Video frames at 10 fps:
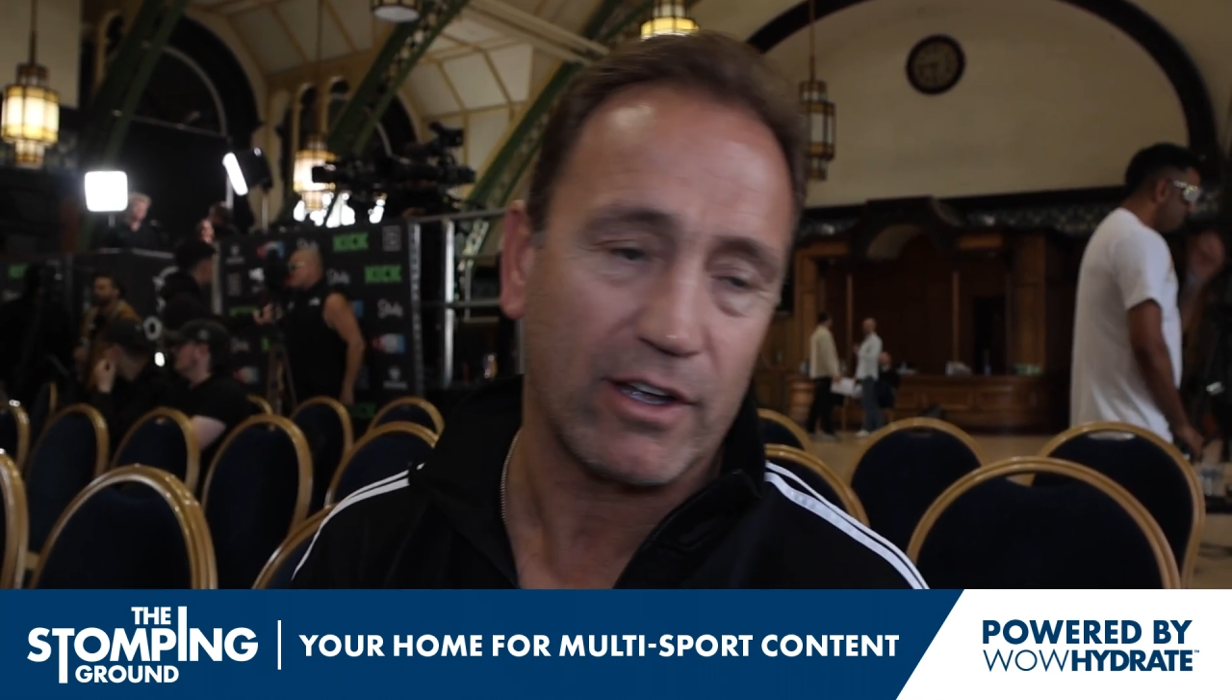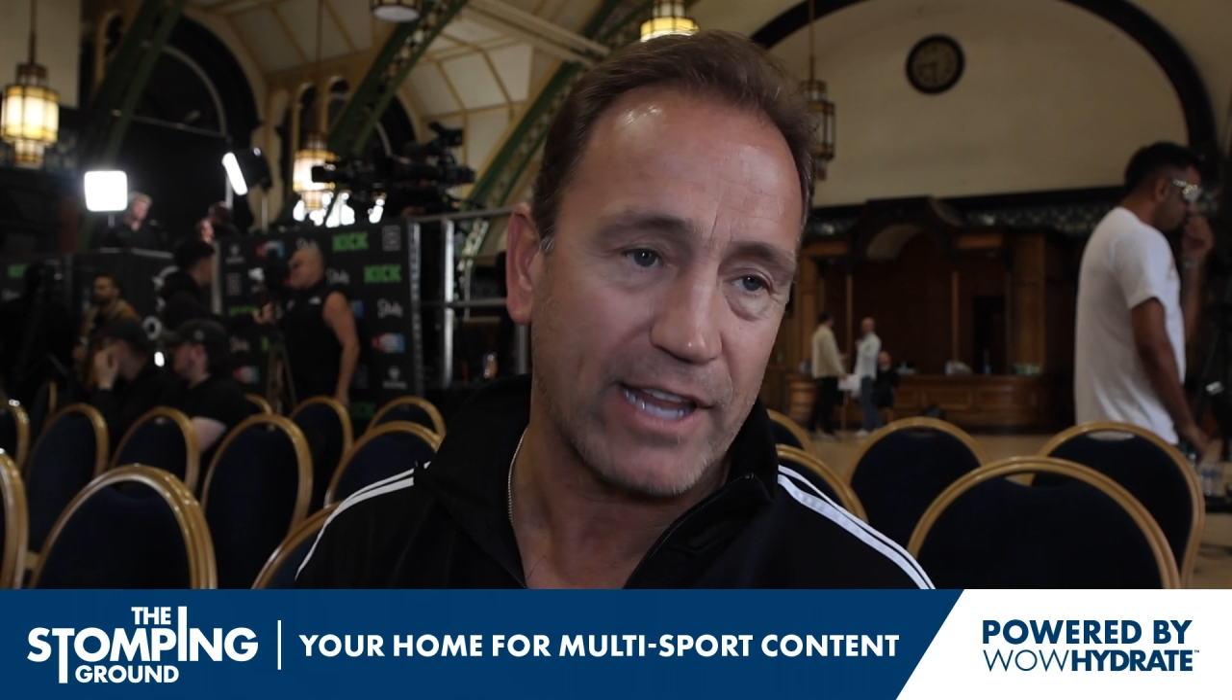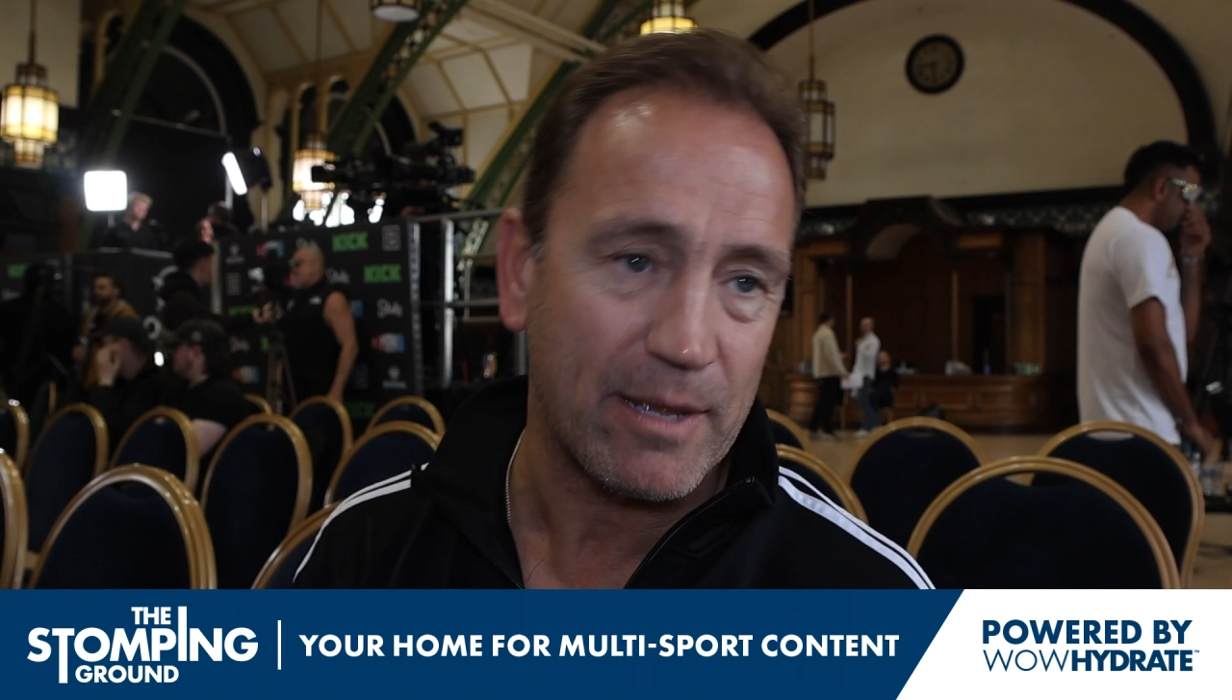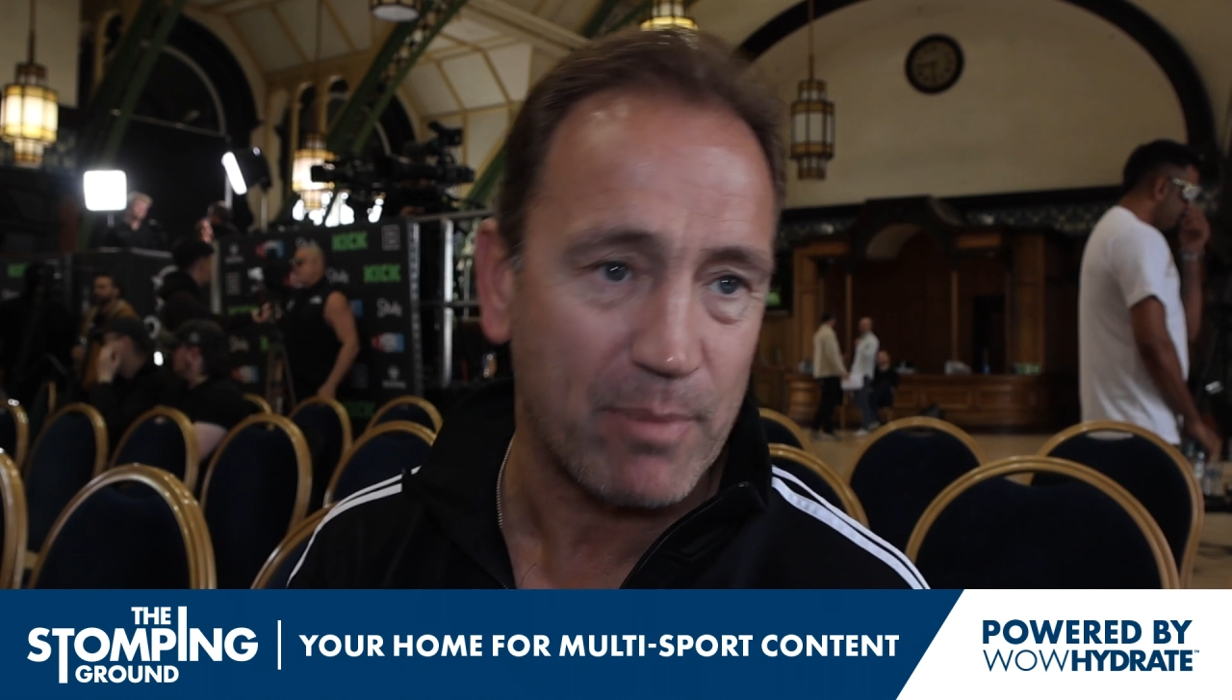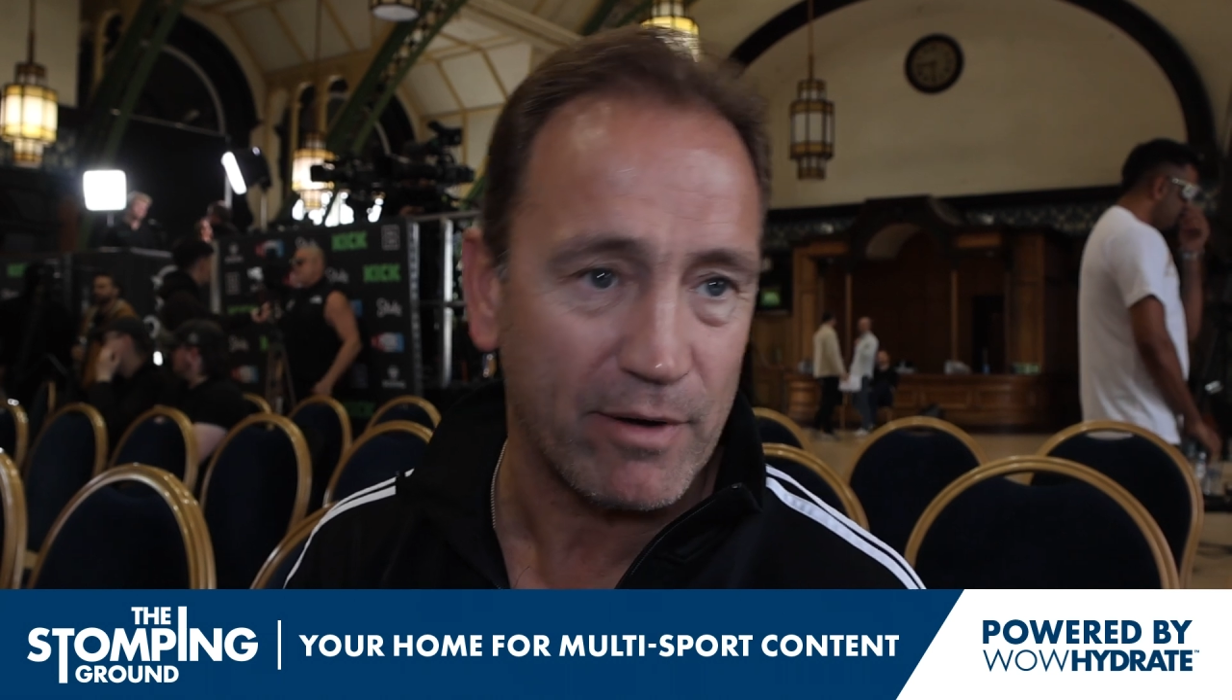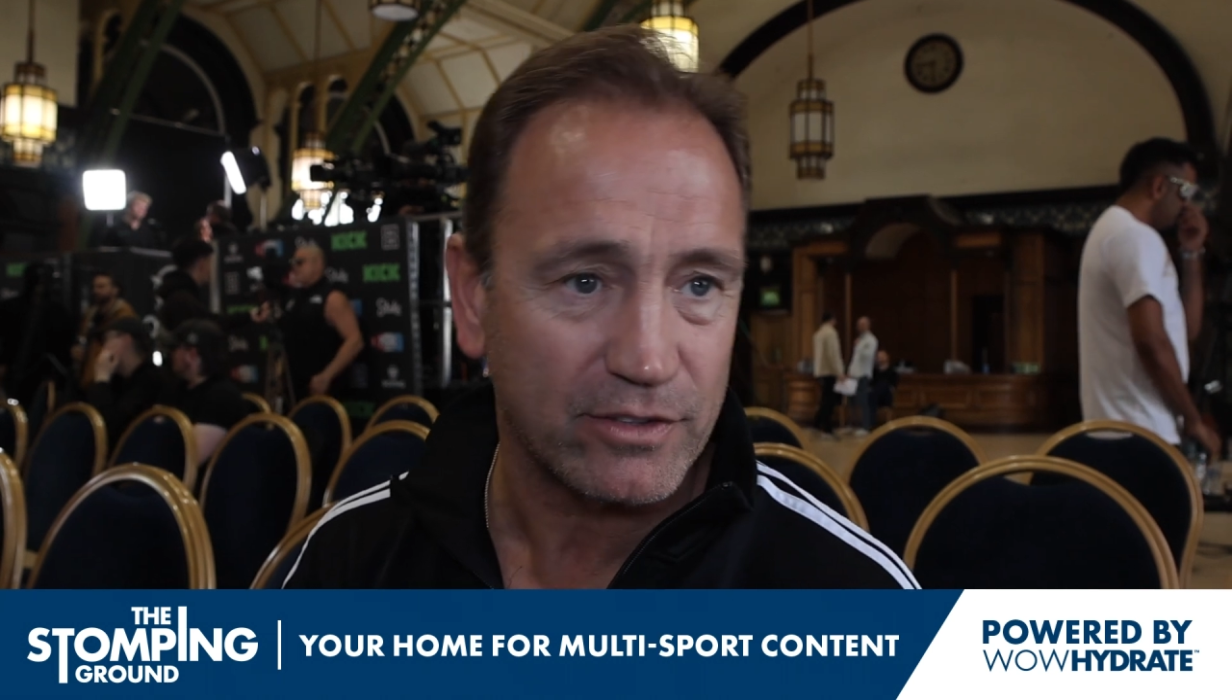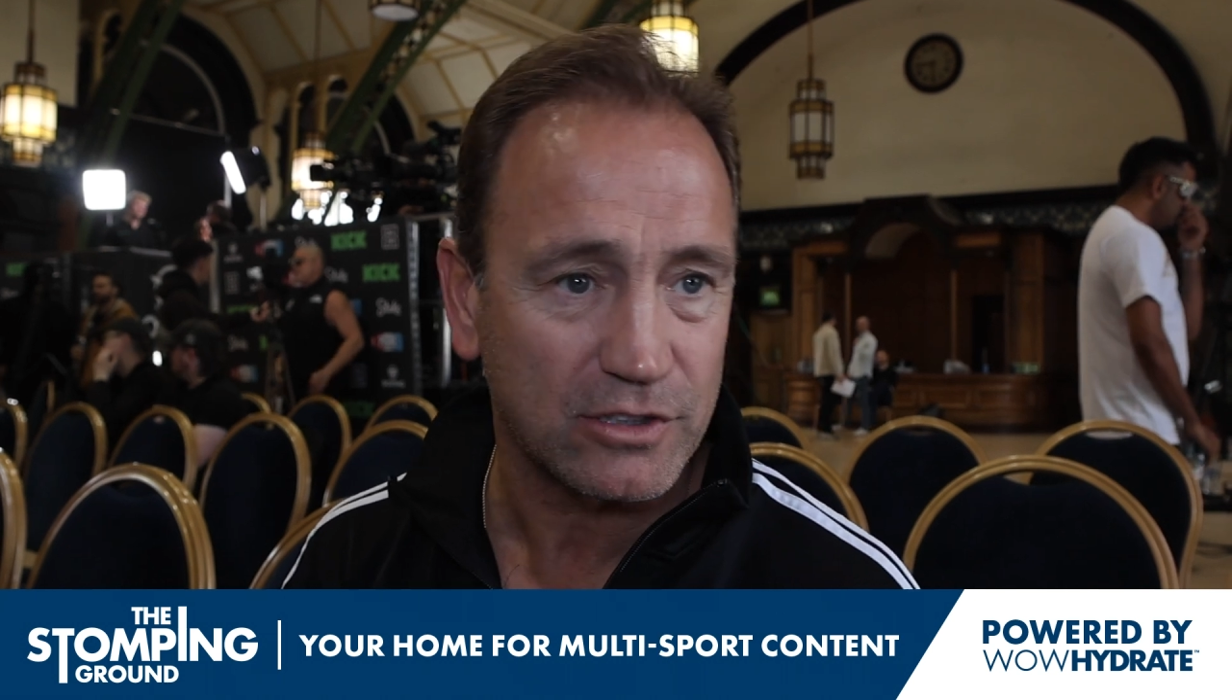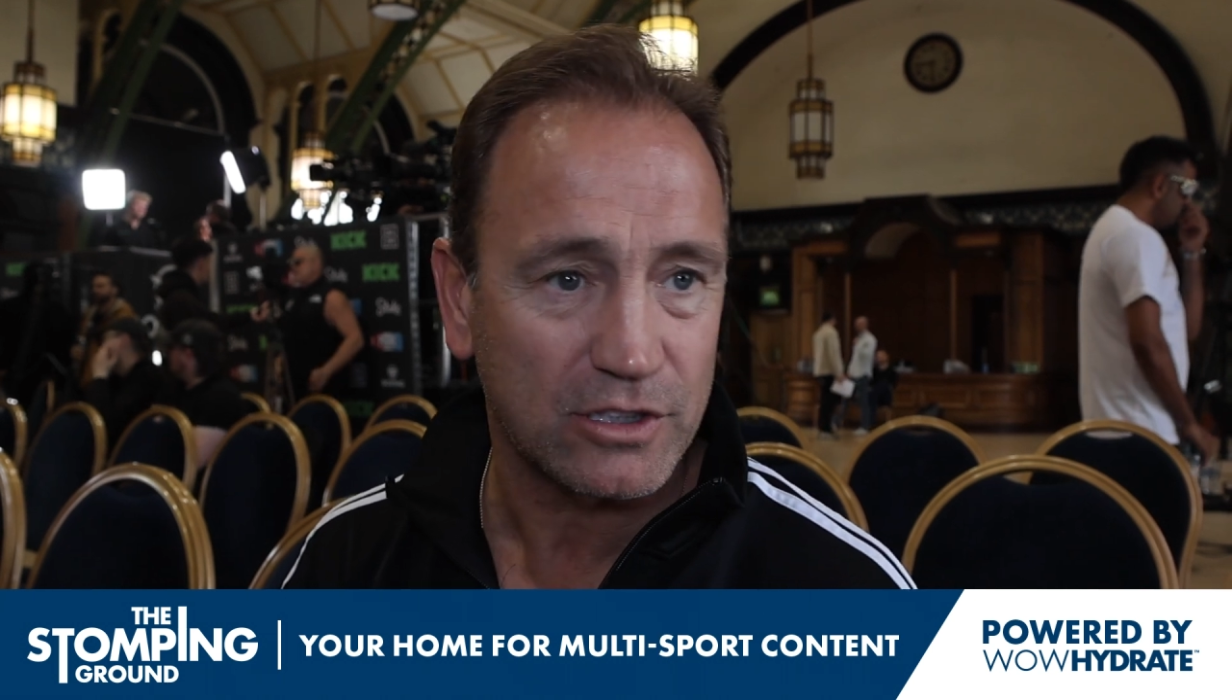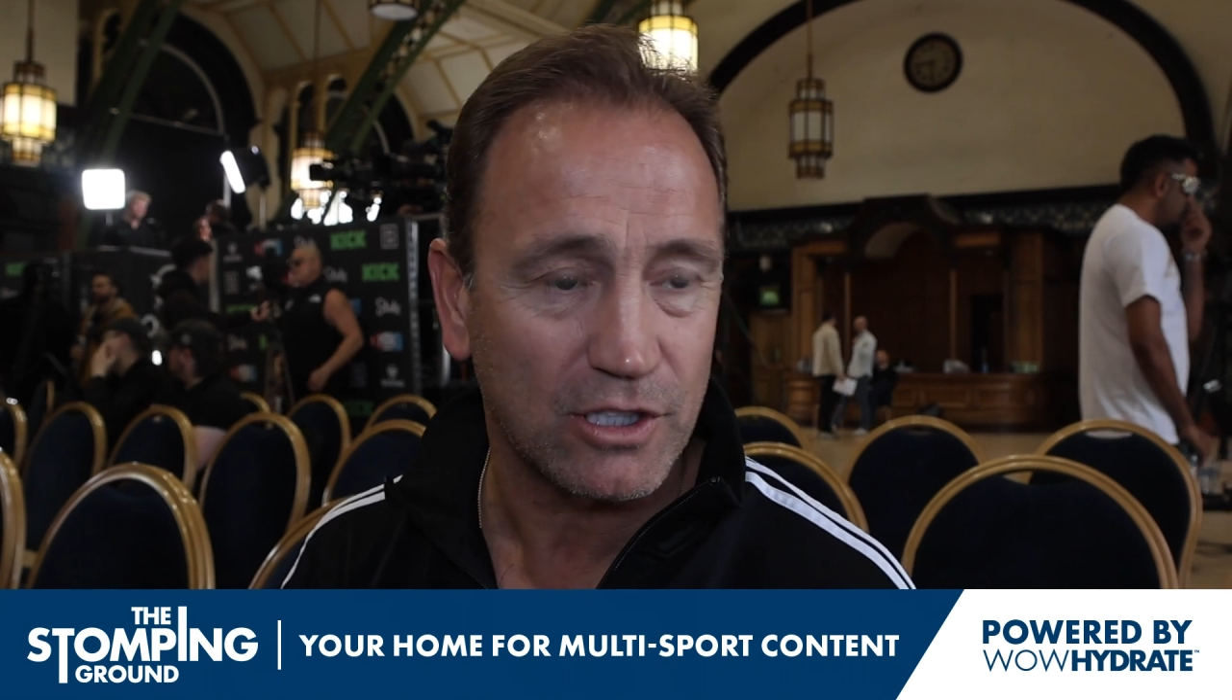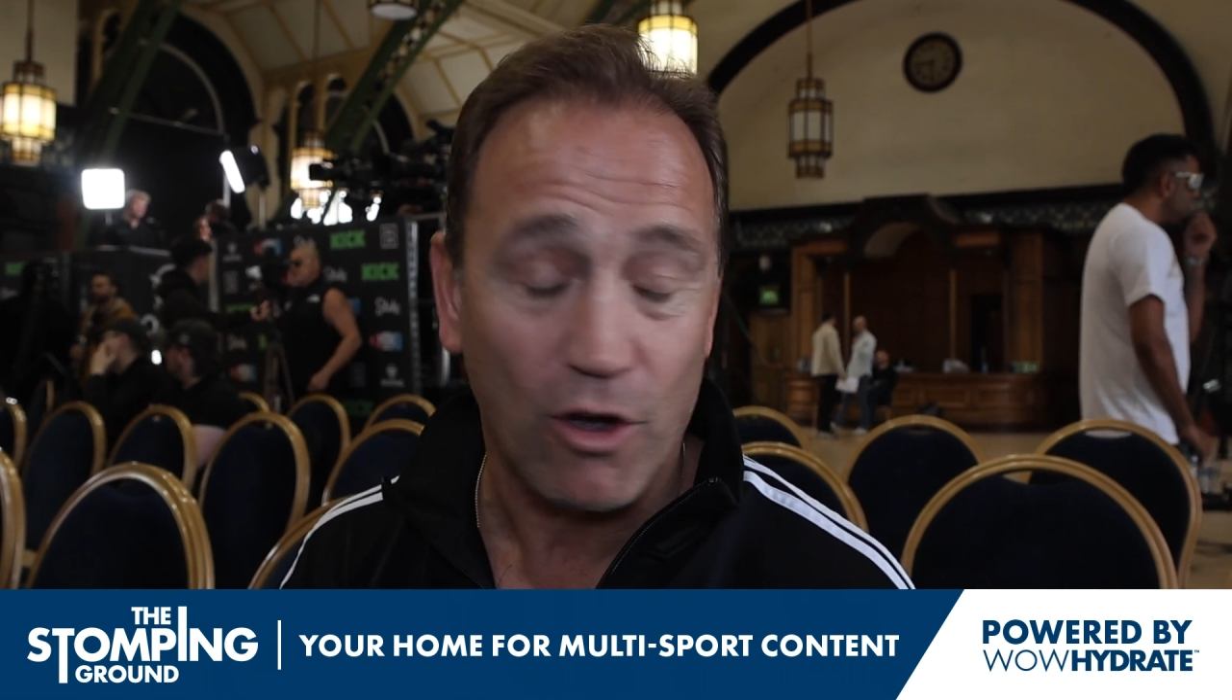like that
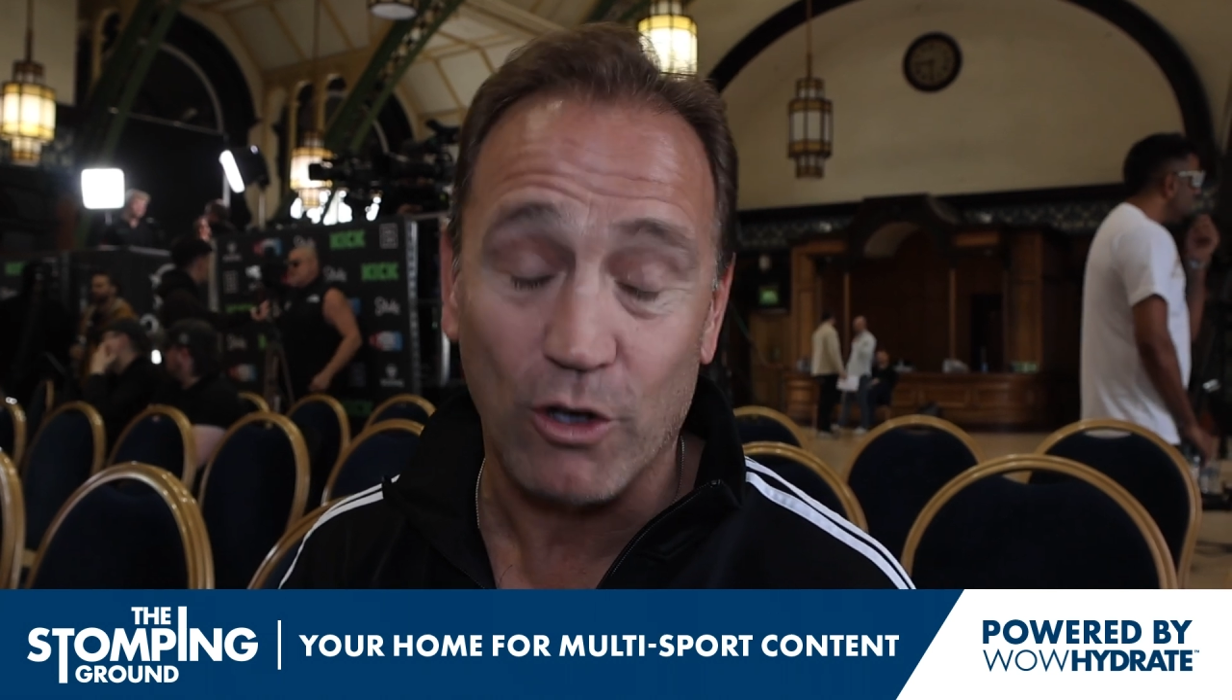bothers